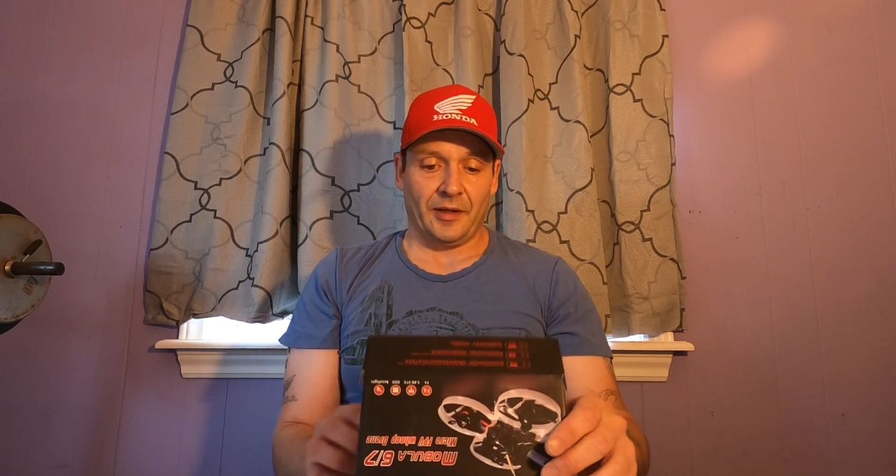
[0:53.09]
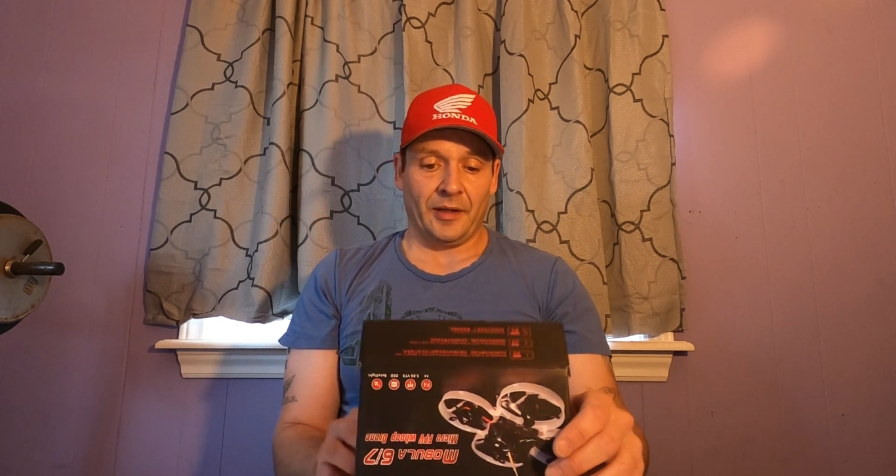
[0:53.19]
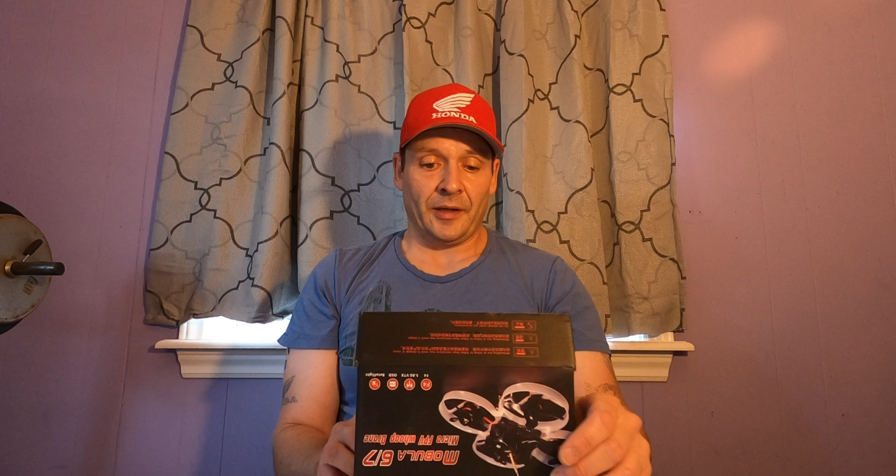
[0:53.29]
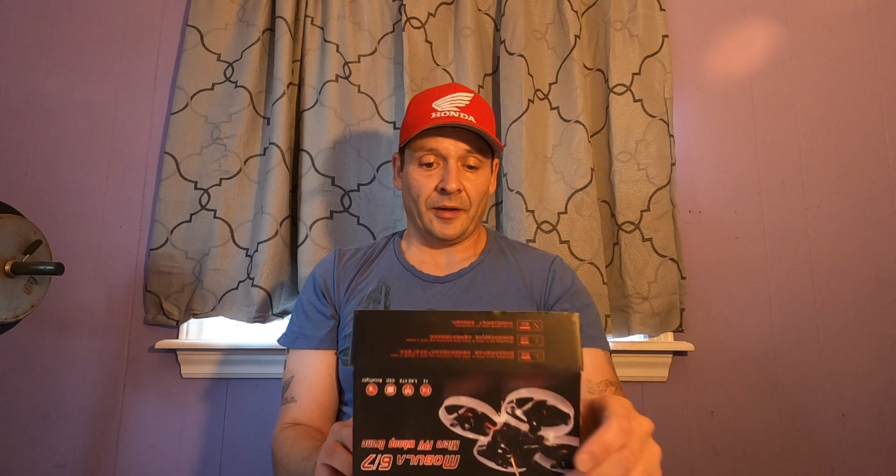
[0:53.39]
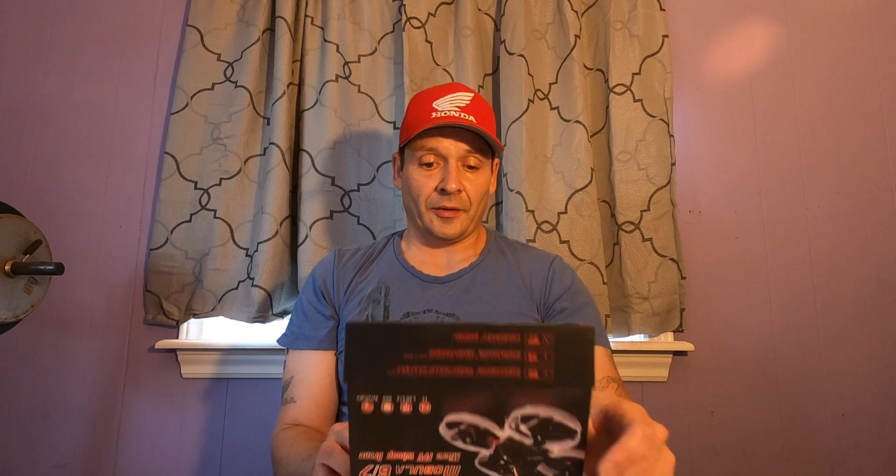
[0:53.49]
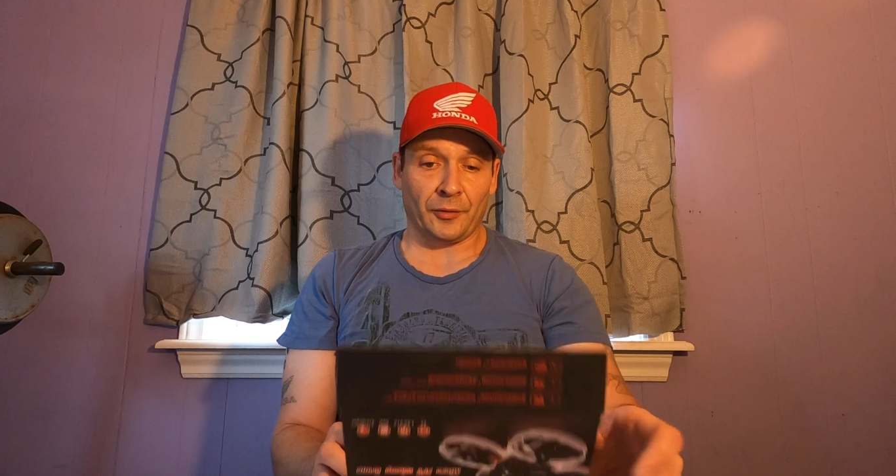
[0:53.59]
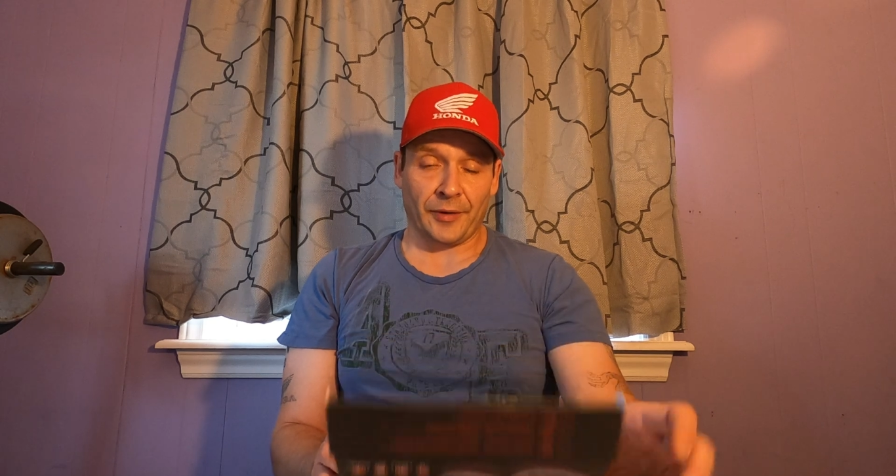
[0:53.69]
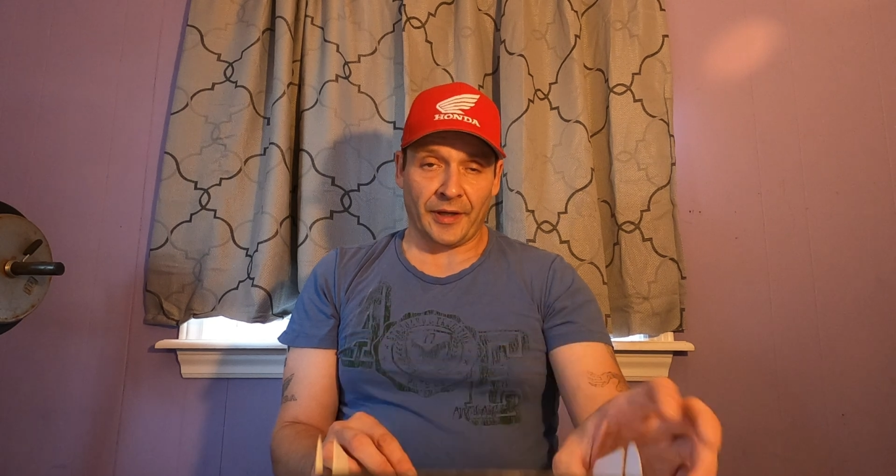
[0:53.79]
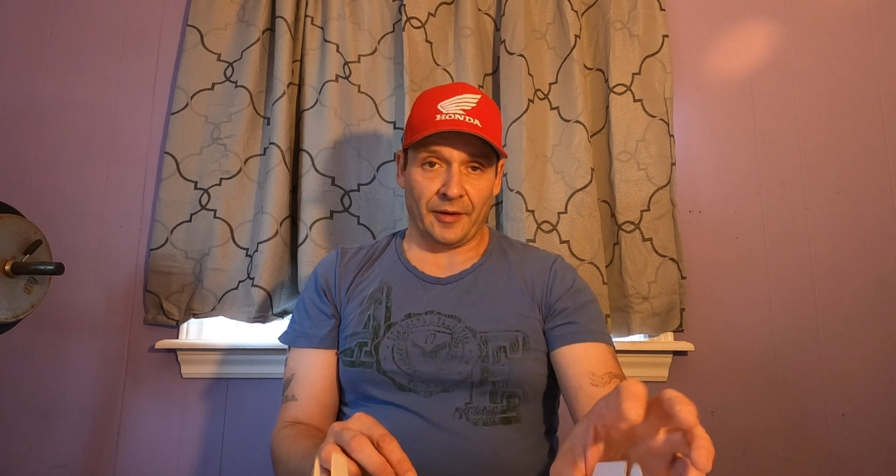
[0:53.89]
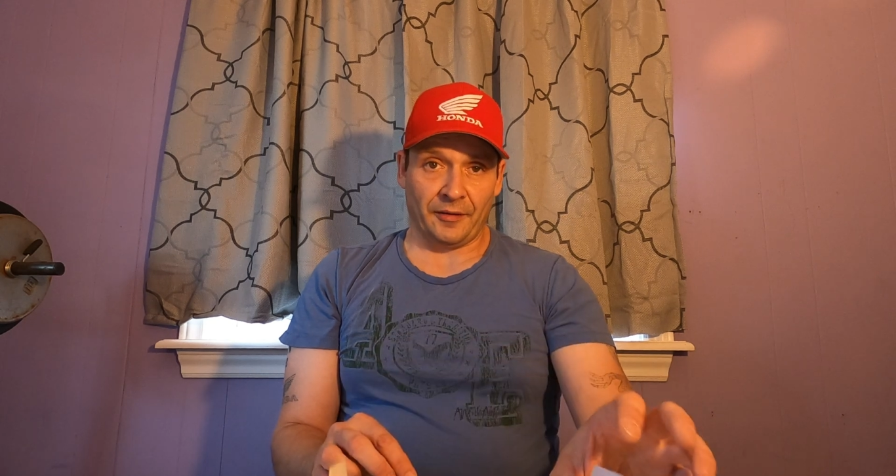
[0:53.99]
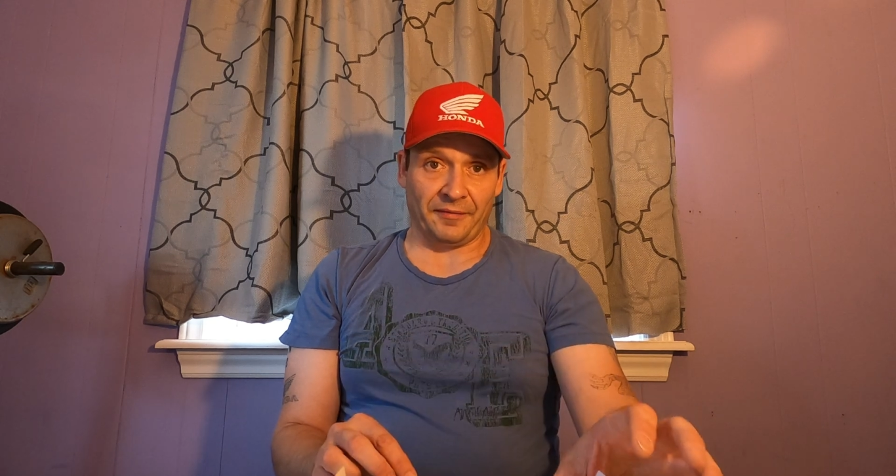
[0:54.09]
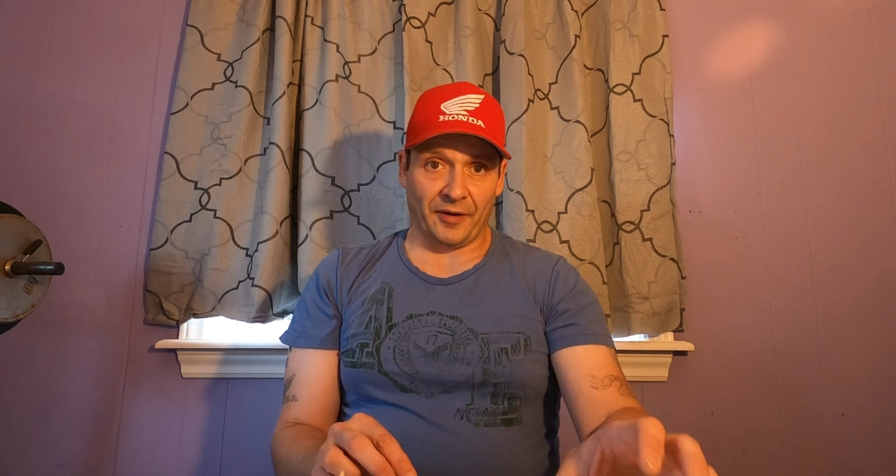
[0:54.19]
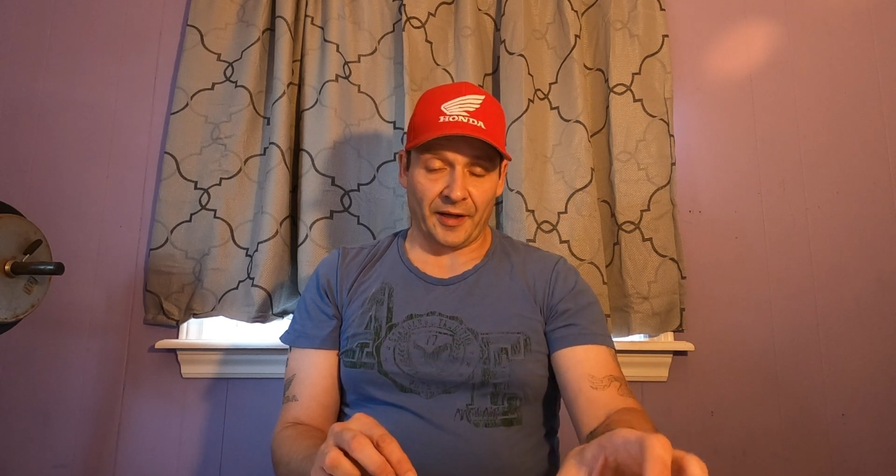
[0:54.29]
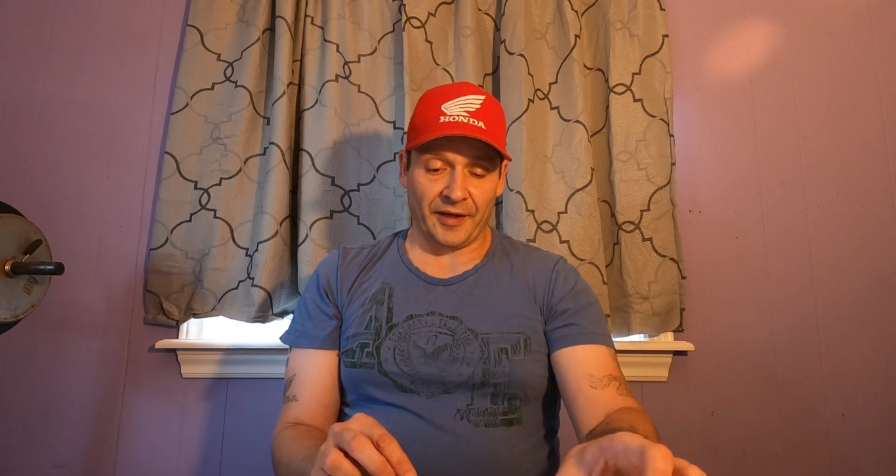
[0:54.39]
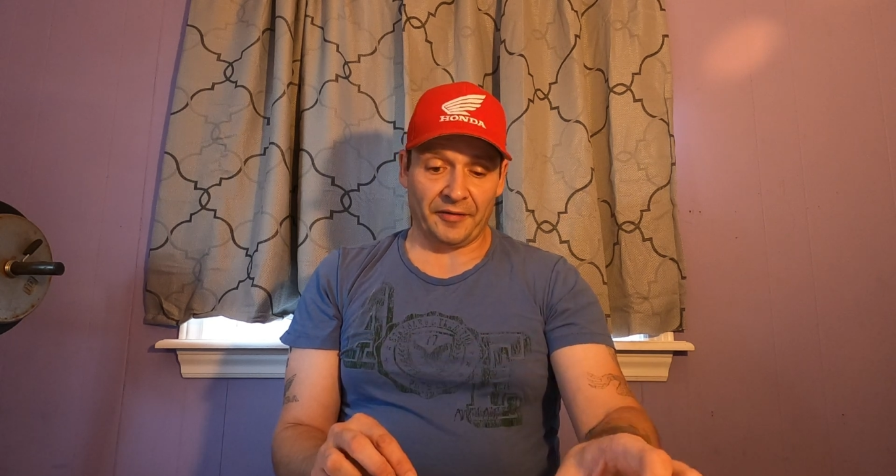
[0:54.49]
And learning how to fly